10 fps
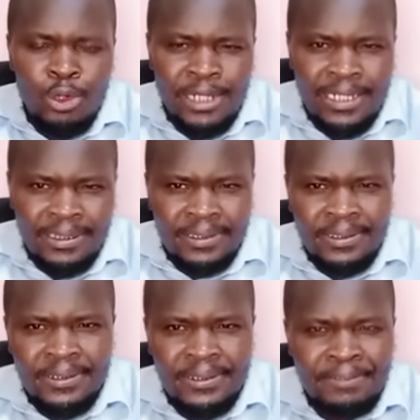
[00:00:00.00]

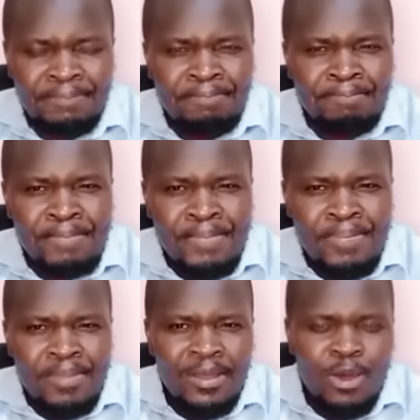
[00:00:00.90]
orders.
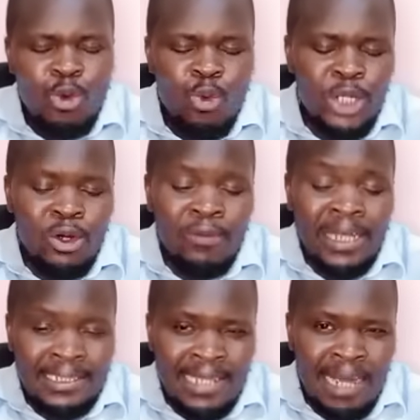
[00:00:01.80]
We know
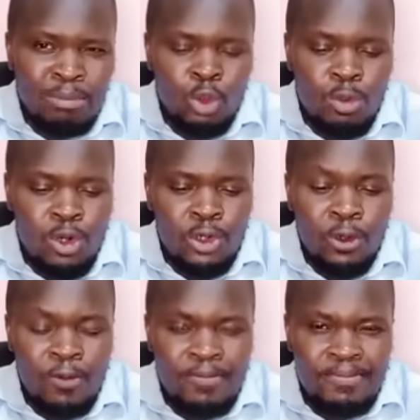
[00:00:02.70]
that come
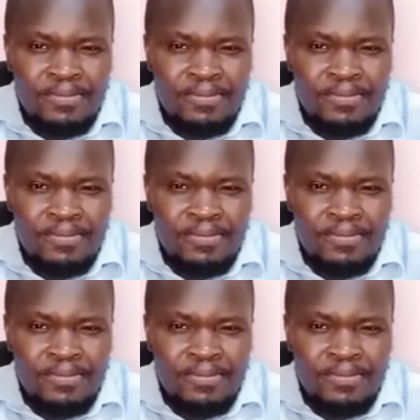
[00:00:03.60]
tomorrow,